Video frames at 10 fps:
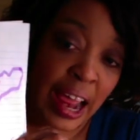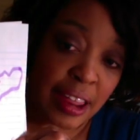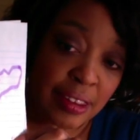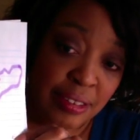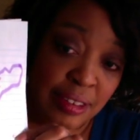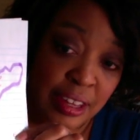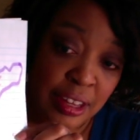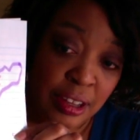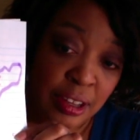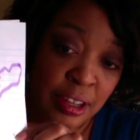could
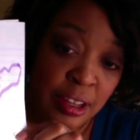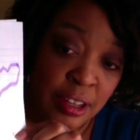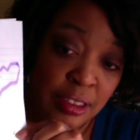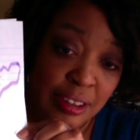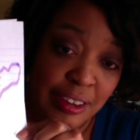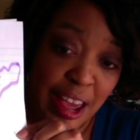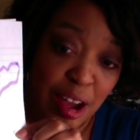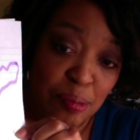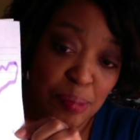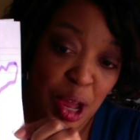see the
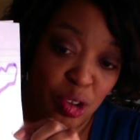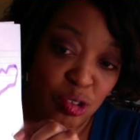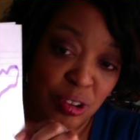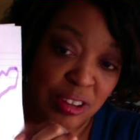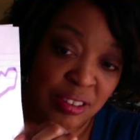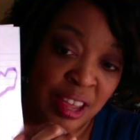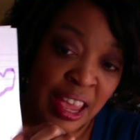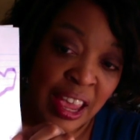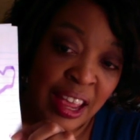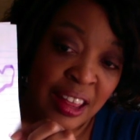town boundaries.
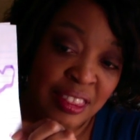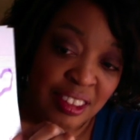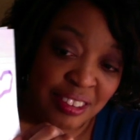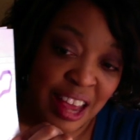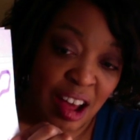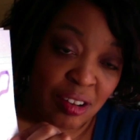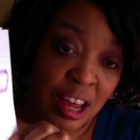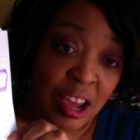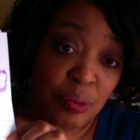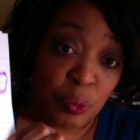This
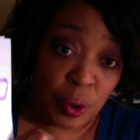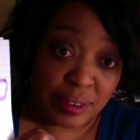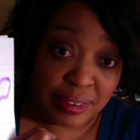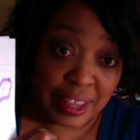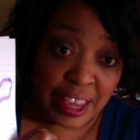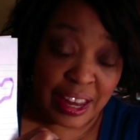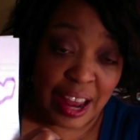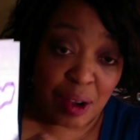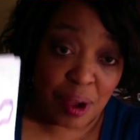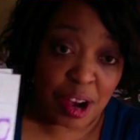outline, once again,
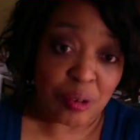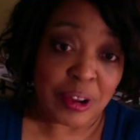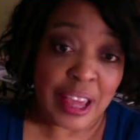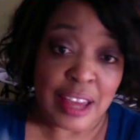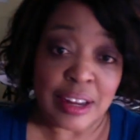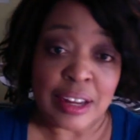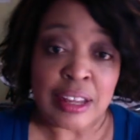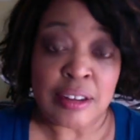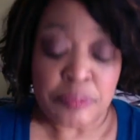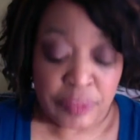how I created
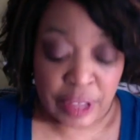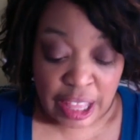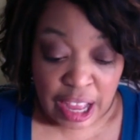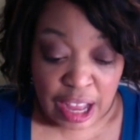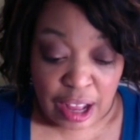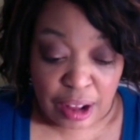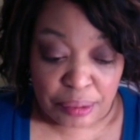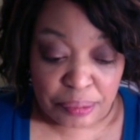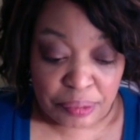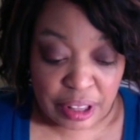it,
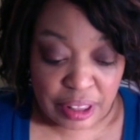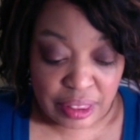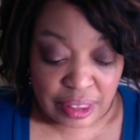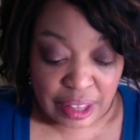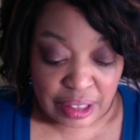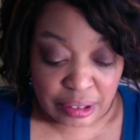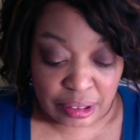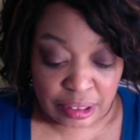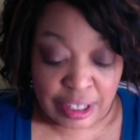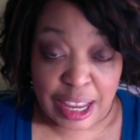
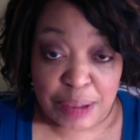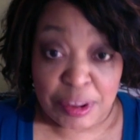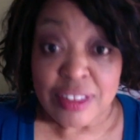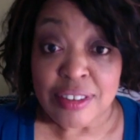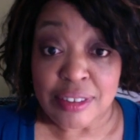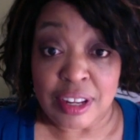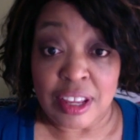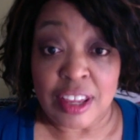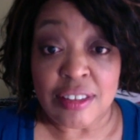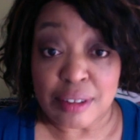the name of the city
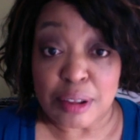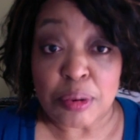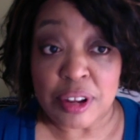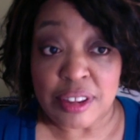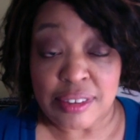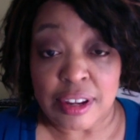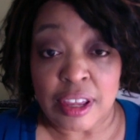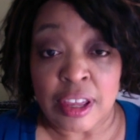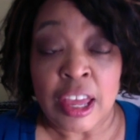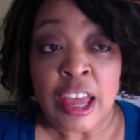is Liberty City.
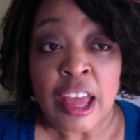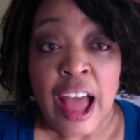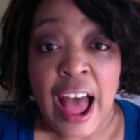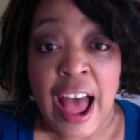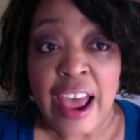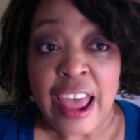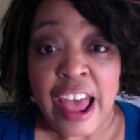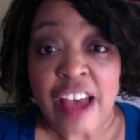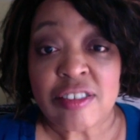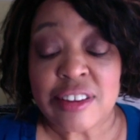I
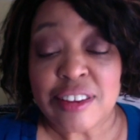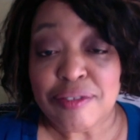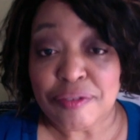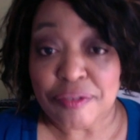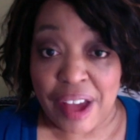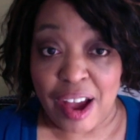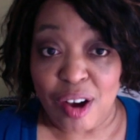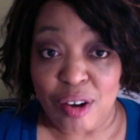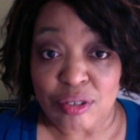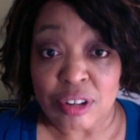actually
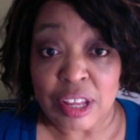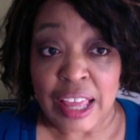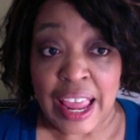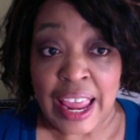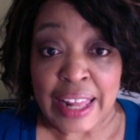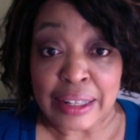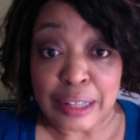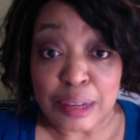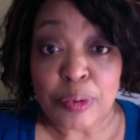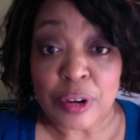found a
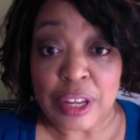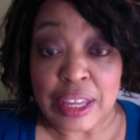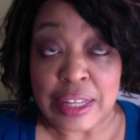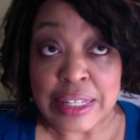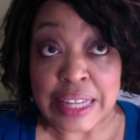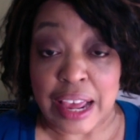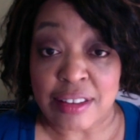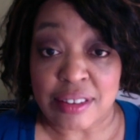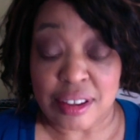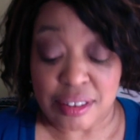Liberty,
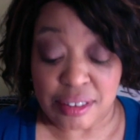Texas,